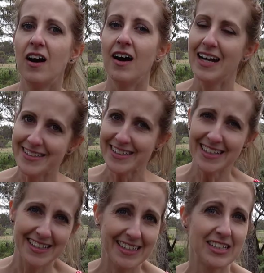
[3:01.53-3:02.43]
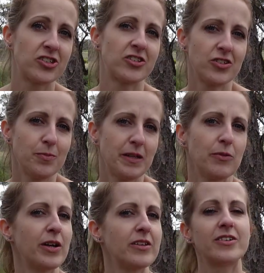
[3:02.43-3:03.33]
Ideally, it should be
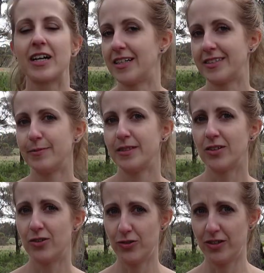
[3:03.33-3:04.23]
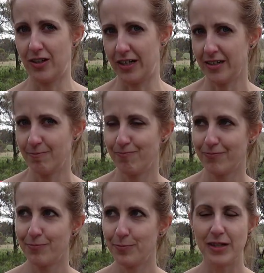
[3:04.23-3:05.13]
when your customers are online,
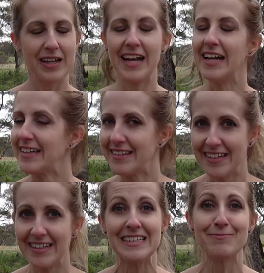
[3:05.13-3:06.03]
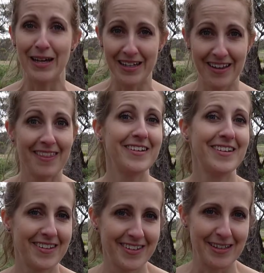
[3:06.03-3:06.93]
but anything is better than
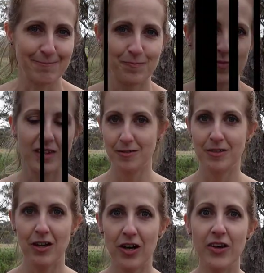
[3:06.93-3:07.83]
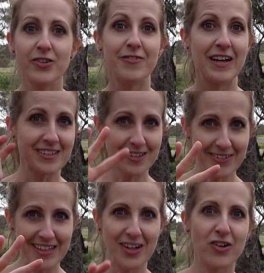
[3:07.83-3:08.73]
nothing. On to phase
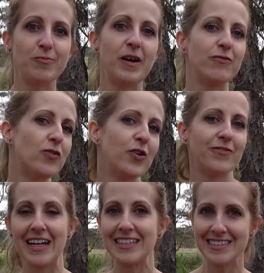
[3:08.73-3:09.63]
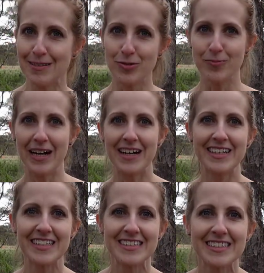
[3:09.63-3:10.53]
3 of my 4-phase simple
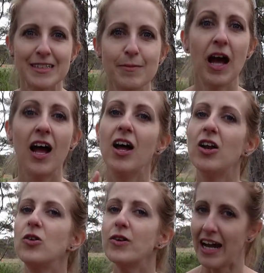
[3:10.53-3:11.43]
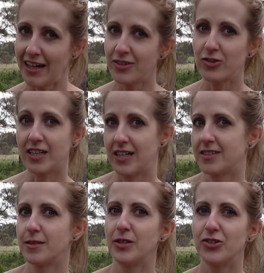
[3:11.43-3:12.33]
marketing system. Look at your
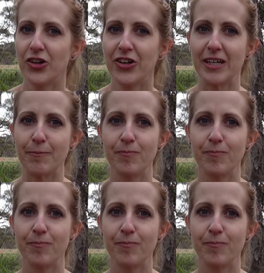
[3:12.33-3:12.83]
customer journey.